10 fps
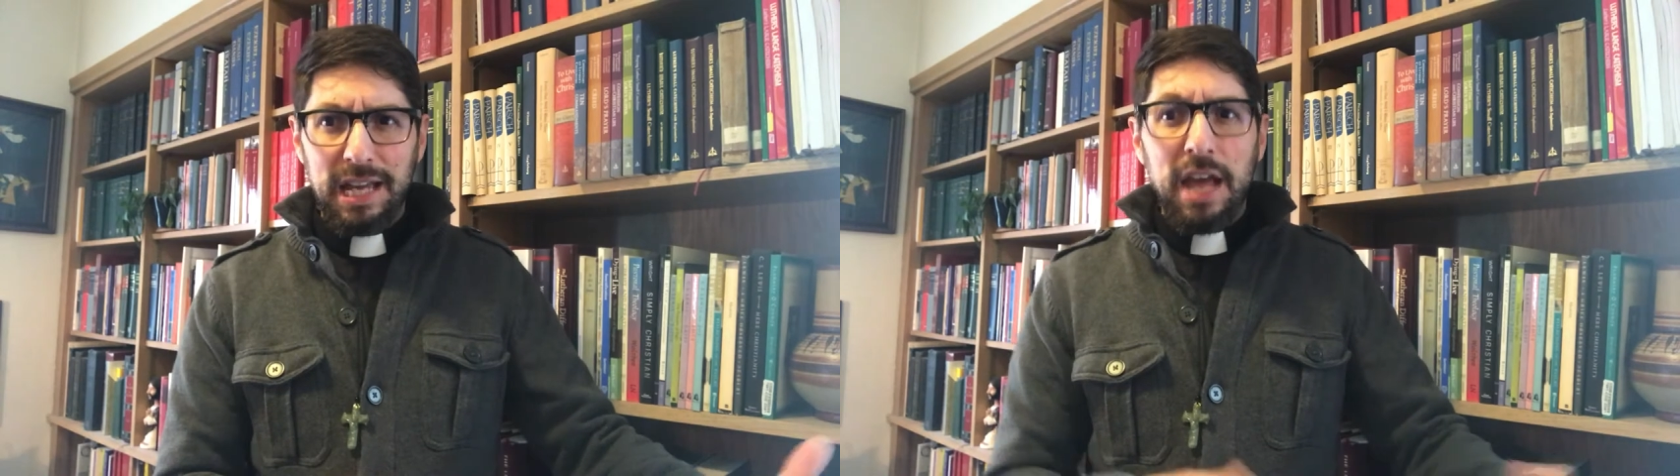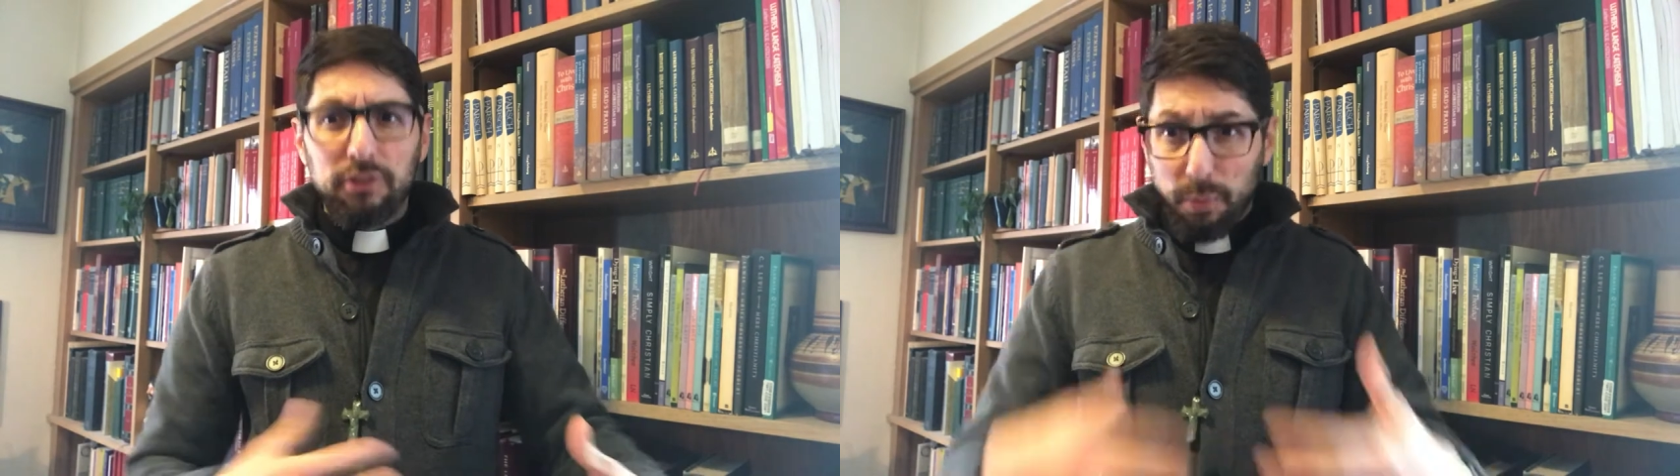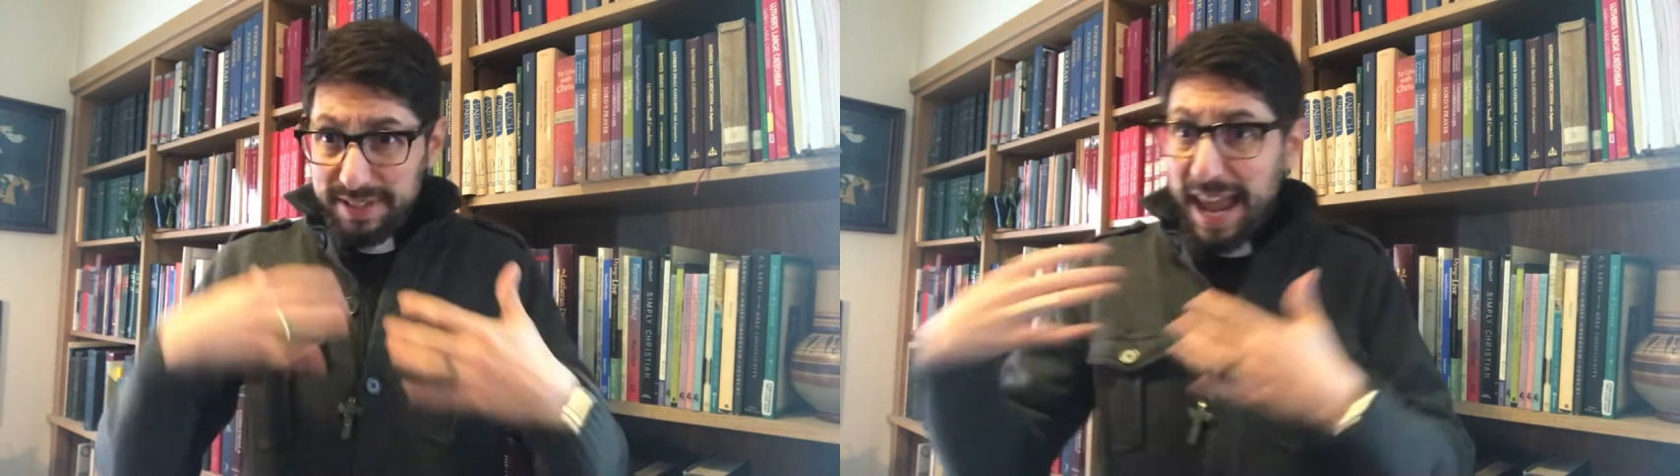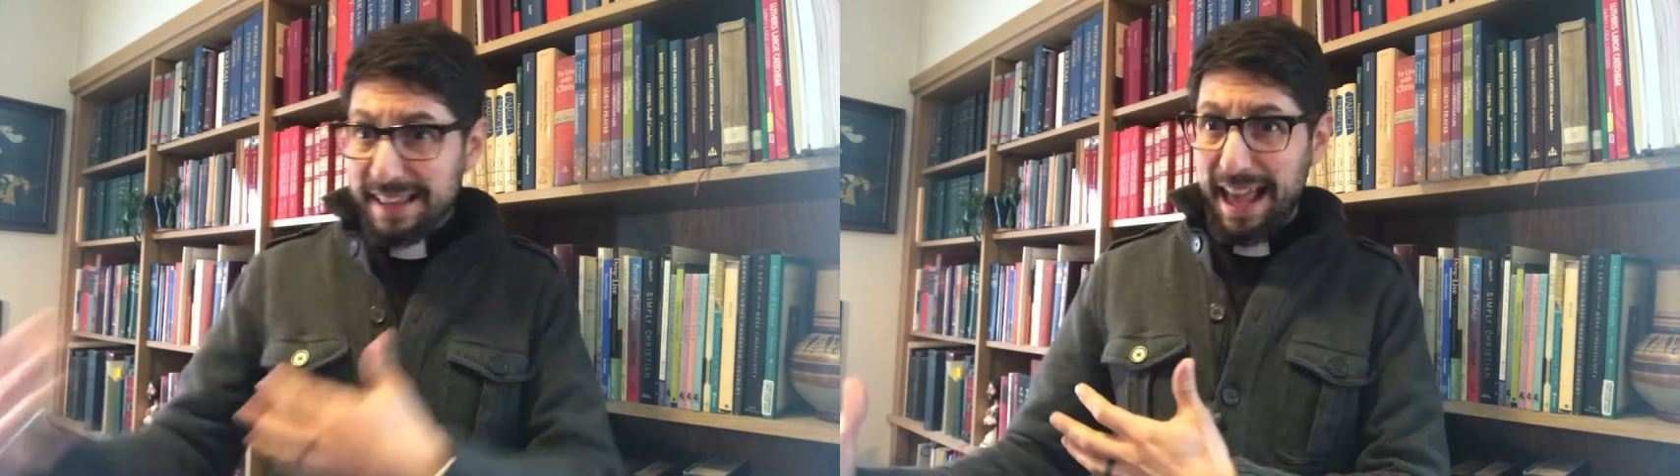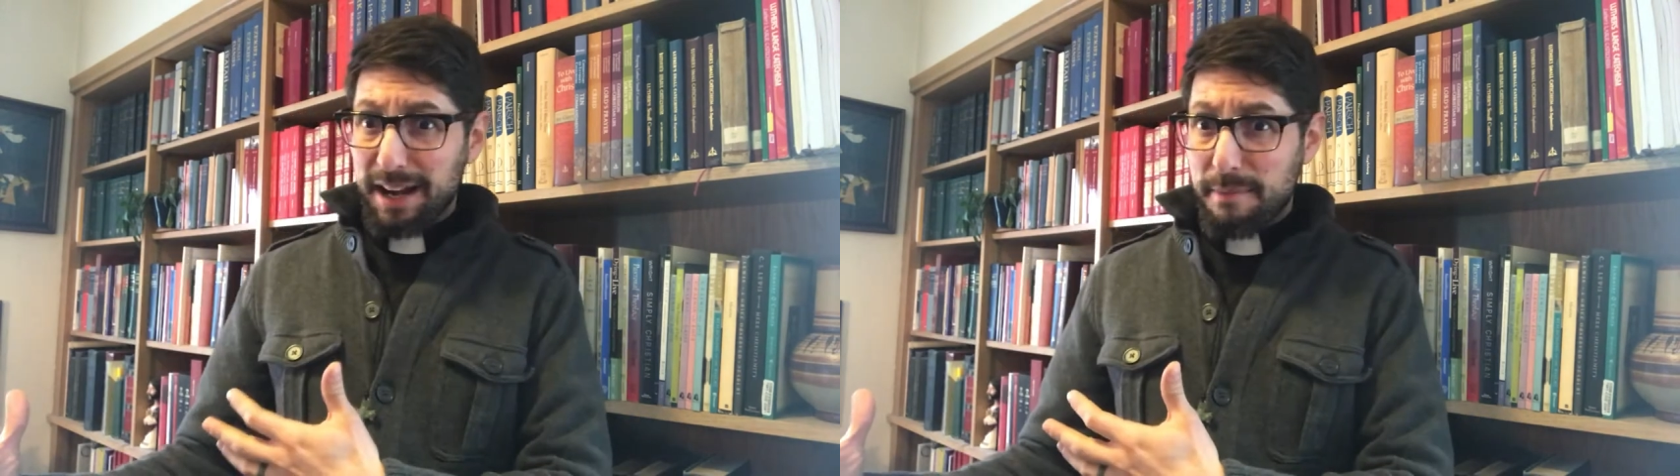So we take
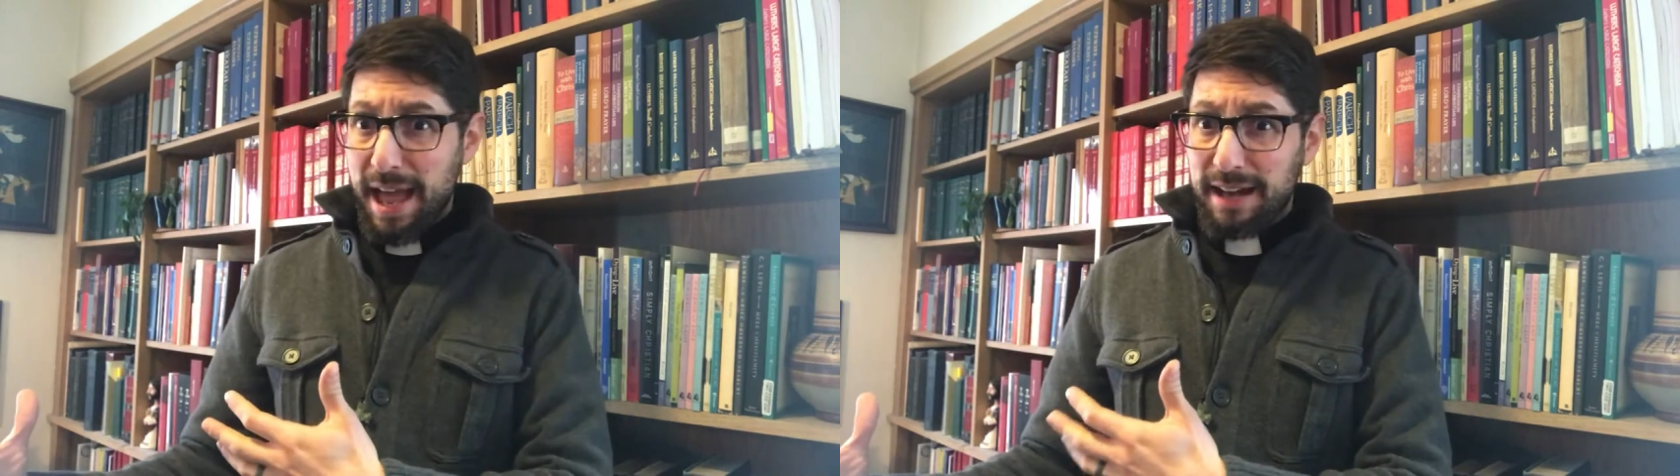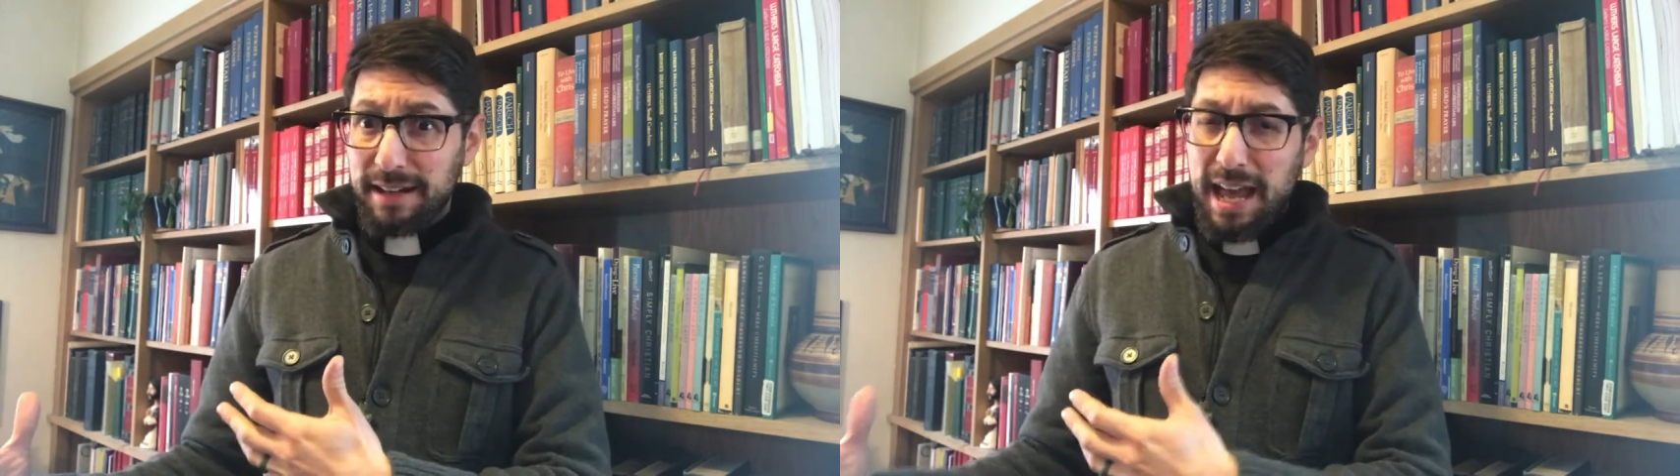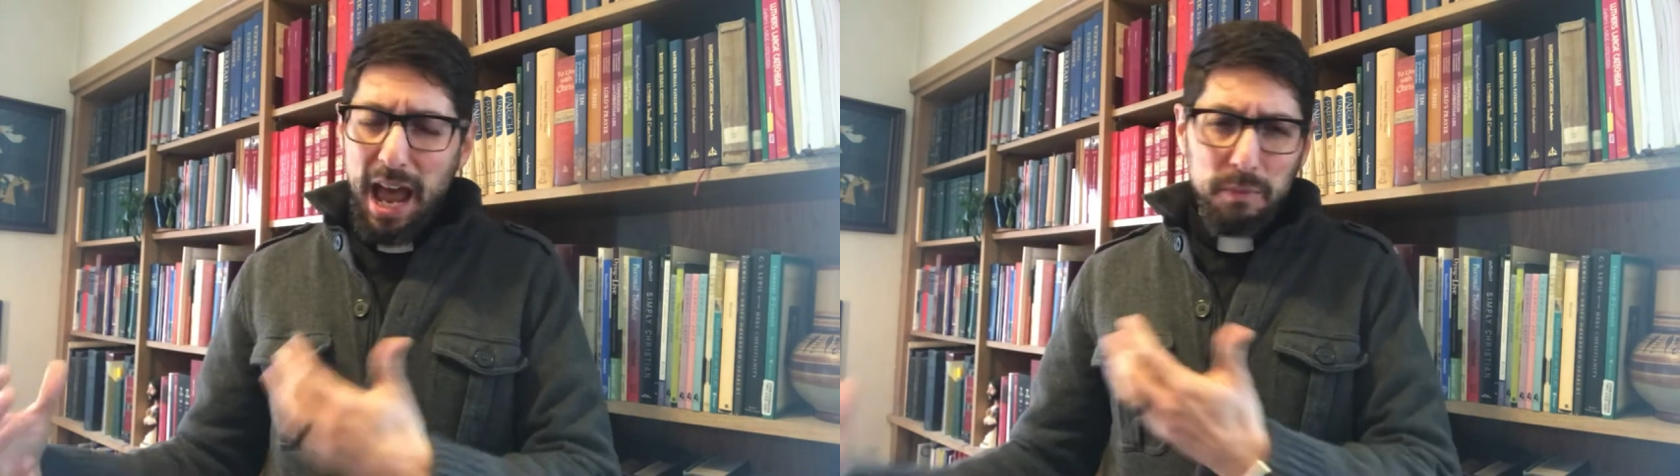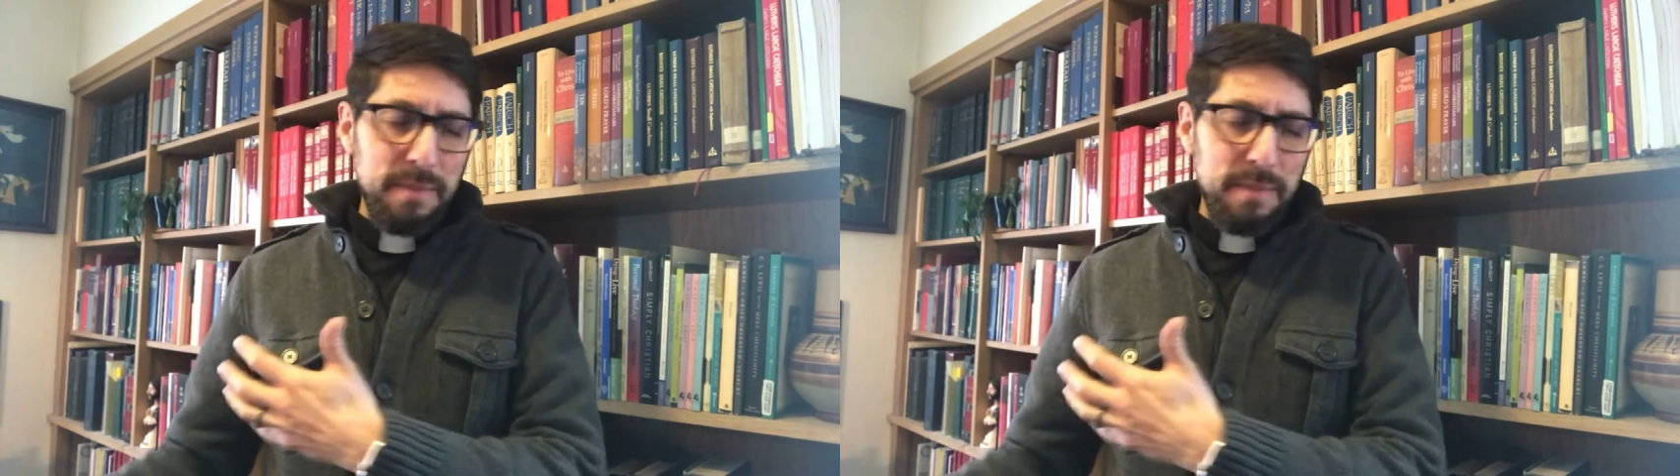that command and